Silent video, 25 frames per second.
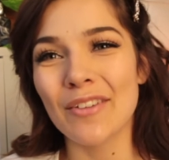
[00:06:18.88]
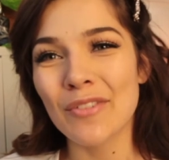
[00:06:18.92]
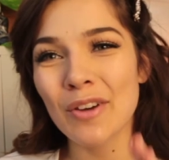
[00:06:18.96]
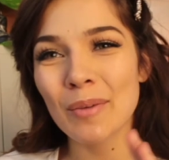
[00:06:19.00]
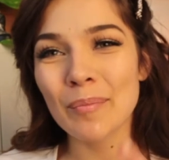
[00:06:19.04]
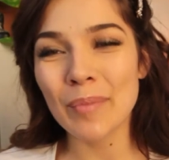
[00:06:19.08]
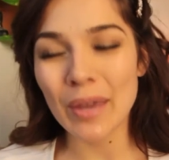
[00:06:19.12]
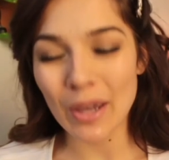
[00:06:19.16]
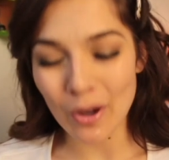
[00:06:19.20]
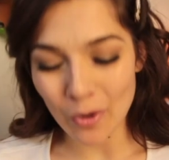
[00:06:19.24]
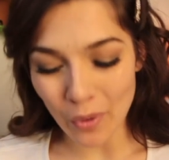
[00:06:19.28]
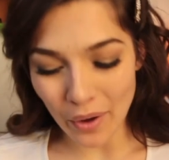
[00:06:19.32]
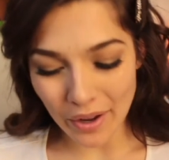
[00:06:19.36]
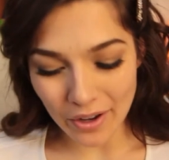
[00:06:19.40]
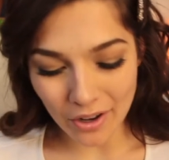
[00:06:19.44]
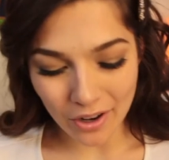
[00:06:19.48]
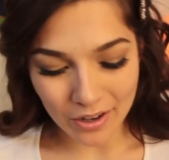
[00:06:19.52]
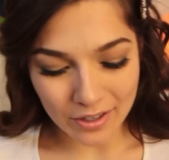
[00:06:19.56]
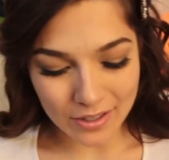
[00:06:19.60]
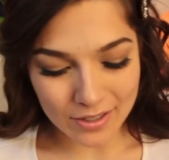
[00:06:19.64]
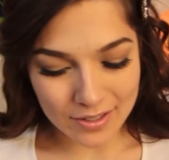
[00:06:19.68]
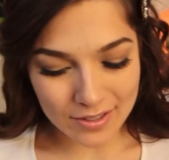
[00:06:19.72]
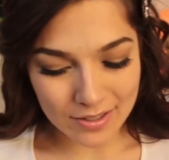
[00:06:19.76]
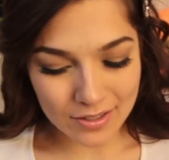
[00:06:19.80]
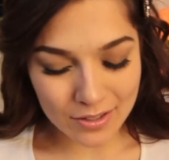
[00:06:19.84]
if I'm being quite
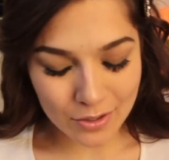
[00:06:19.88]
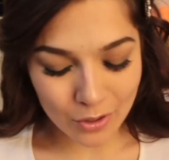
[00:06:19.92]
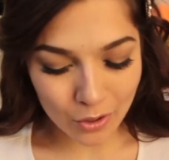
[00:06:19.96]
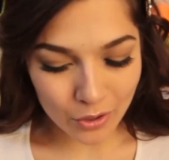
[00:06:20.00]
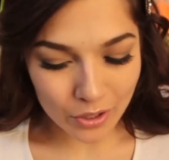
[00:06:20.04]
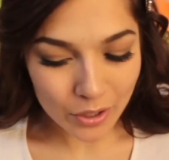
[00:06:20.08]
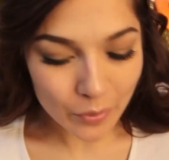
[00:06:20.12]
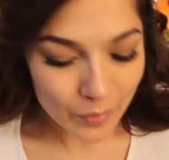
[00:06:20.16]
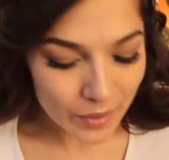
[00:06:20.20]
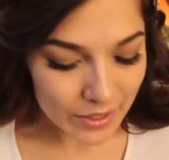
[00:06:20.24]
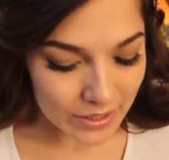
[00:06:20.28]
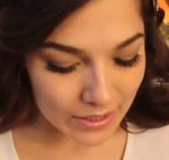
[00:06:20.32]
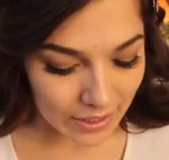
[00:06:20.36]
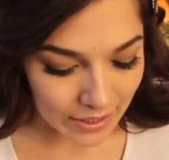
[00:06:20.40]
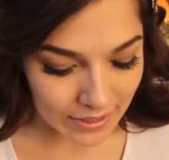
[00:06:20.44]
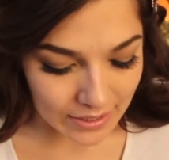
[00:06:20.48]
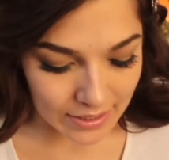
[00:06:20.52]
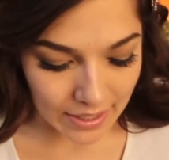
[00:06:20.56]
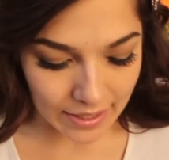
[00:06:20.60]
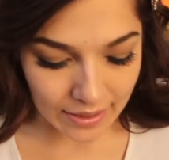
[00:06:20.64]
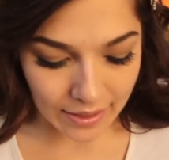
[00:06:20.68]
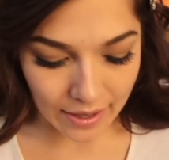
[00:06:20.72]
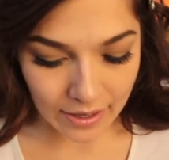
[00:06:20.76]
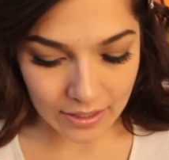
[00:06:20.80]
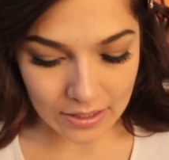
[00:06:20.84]
honest. The only reason I
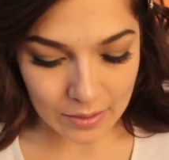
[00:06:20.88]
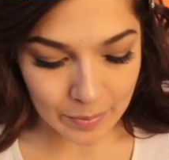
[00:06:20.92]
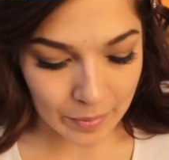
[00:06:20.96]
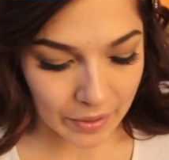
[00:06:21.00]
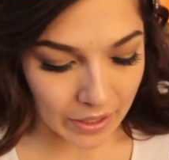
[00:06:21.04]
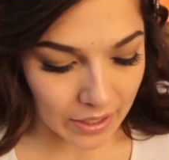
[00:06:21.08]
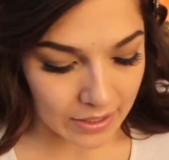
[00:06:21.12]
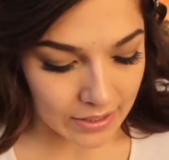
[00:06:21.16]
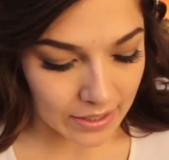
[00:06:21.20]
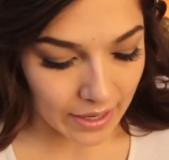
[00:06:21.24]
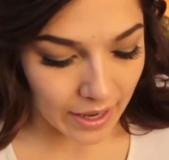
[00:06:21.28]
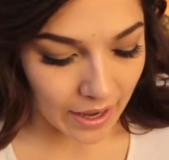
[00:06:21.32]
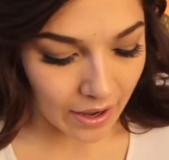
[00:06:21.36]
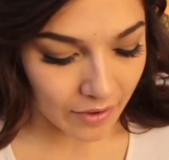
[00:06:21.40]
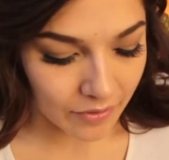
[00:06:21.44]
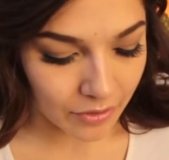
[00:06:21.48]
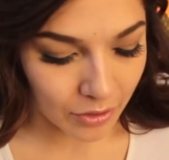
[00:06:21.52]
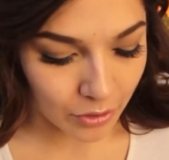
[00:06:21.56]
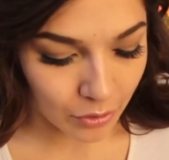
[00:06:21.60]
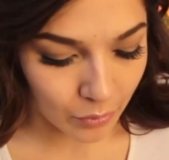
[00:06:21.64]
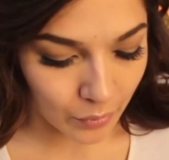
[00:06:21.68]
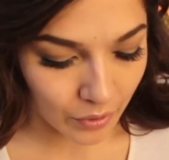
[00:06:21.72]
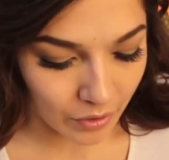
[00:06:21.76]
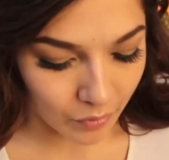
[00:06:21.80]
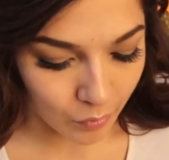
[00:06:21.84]
say that is because I have
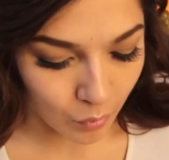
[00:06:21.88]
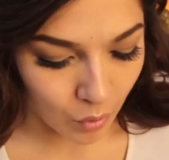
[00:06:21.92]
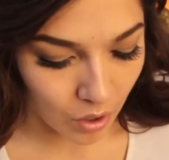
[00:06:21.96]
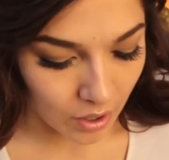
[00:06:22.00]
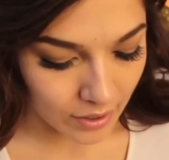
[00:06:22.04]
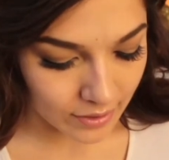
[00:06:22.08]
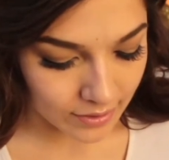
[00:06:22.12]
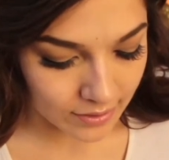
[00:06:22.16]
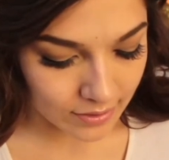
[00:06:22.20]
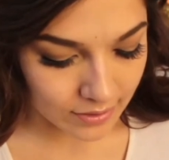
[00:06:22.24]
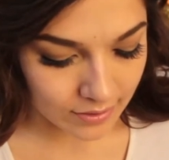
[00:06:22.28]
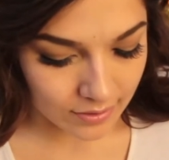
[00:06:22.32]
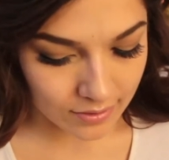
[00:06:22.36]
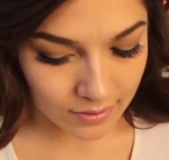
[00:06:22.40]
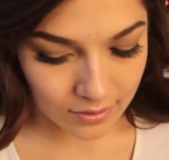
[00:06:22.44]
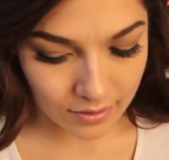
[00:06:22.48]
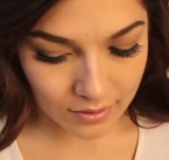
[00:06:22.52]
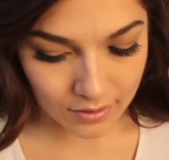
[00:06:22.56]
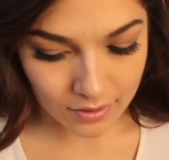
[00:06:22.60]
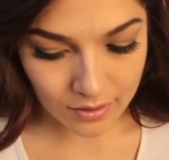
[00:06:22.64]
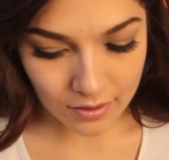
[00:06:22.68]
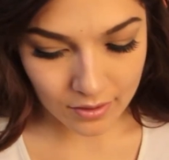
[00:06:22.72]
the Three of Wands